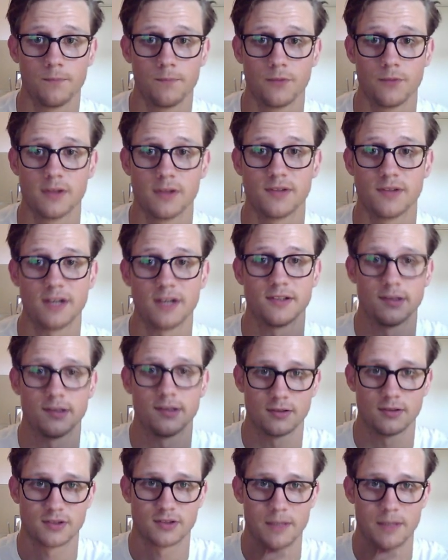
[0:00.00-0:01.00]
So here's a little
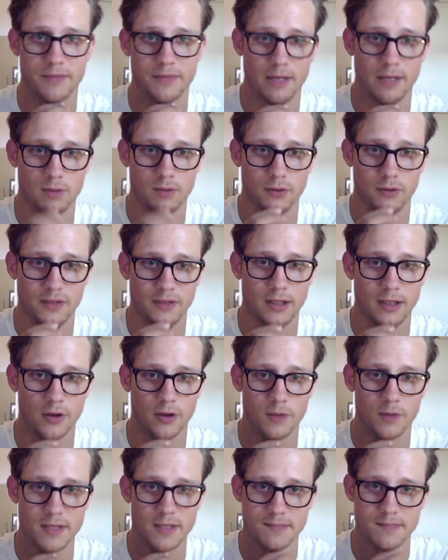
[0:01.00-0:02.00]
script I wrote in
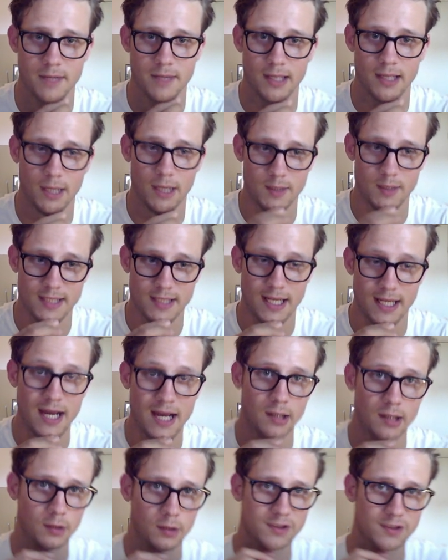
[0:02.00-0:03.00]
Hermes, my language. It kind
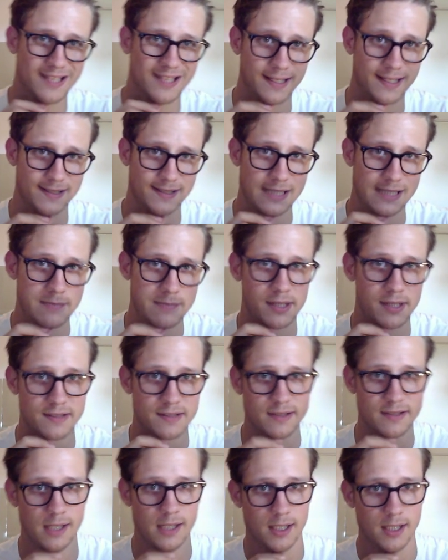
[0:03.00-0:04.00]
of looks like C, but it's
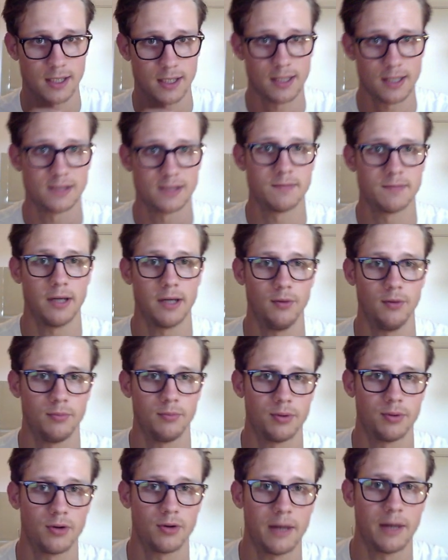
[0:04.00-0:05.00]
not. It's my own
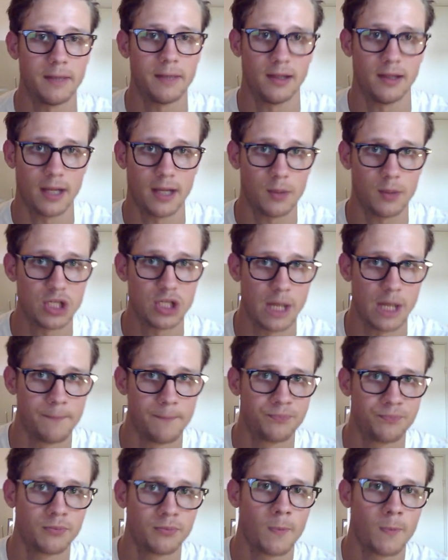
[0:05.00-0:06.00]
programming language.
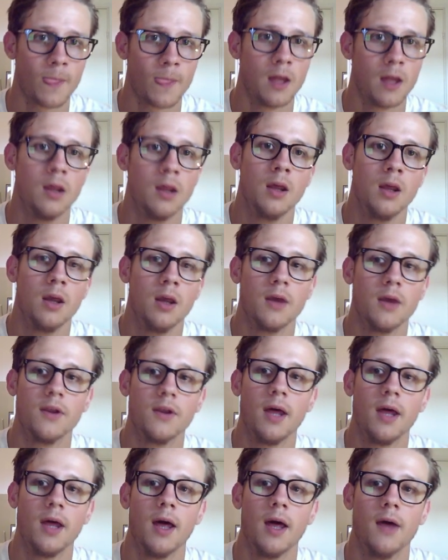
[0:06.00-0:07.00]

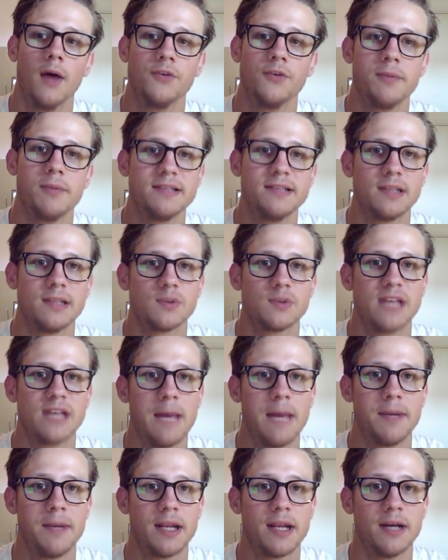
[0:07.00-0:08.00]
So basically what's
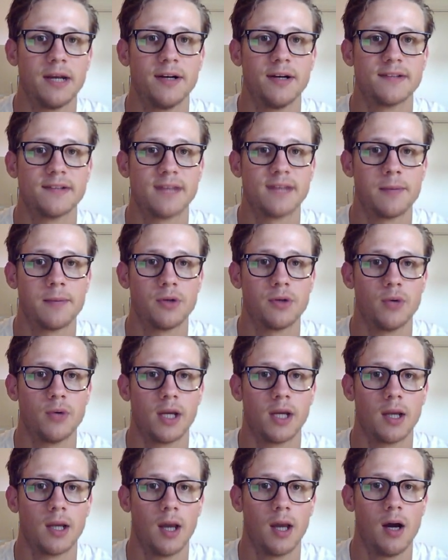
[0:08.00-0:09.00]
happening here is that I'm
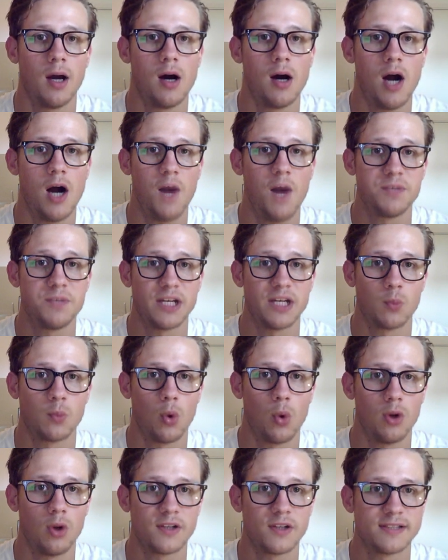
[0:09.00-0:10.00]
doing object
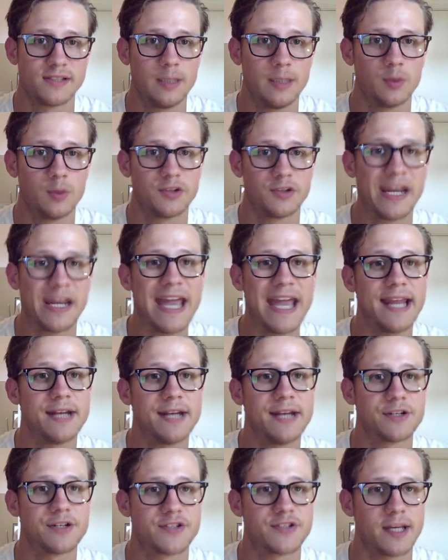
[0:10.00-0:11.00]
wall is equal to get
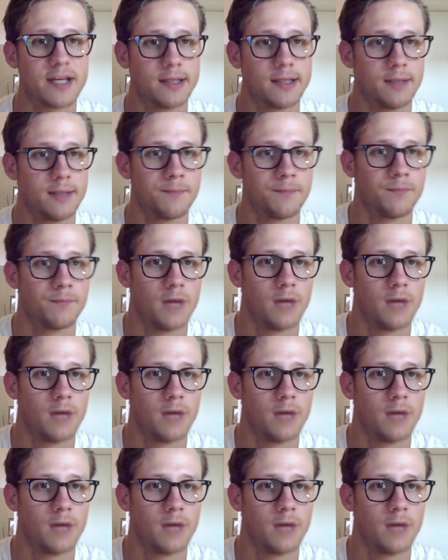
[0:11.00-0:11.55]
intersecting.